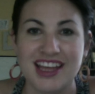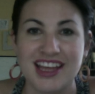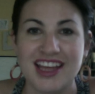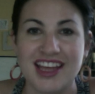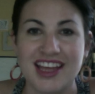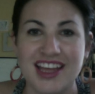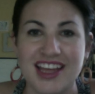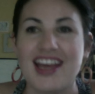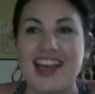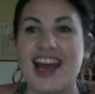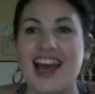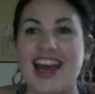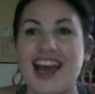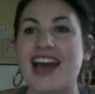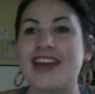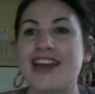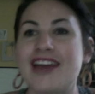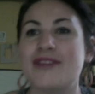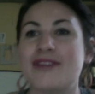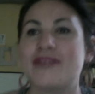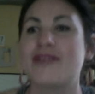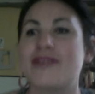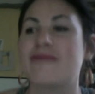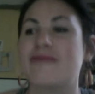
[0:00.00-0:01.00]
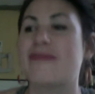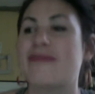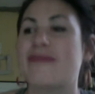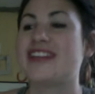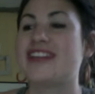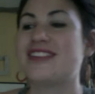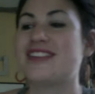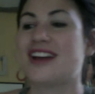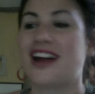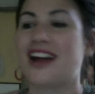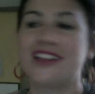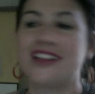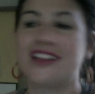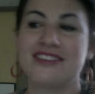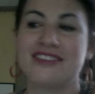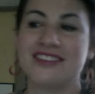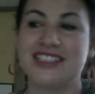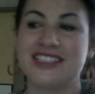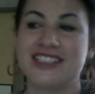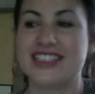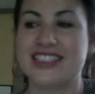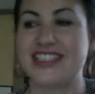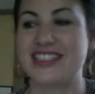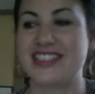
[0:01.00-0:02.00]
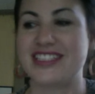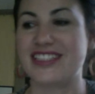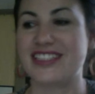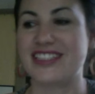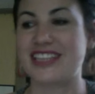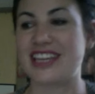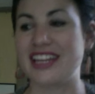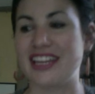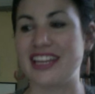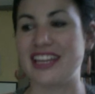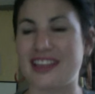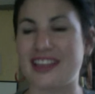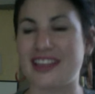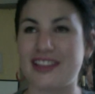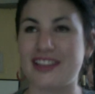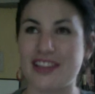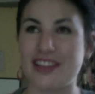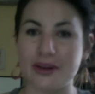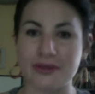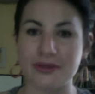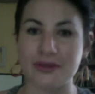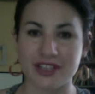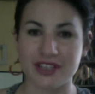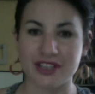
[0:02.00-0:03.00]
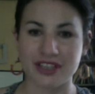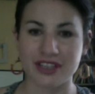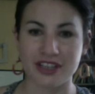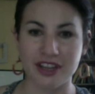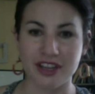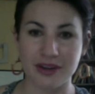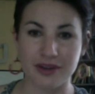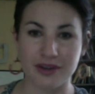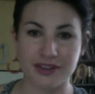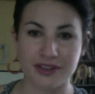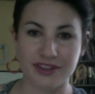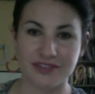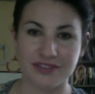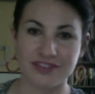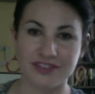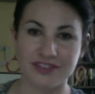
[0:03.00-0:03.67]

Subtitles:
My tolerance is getting lower and lower for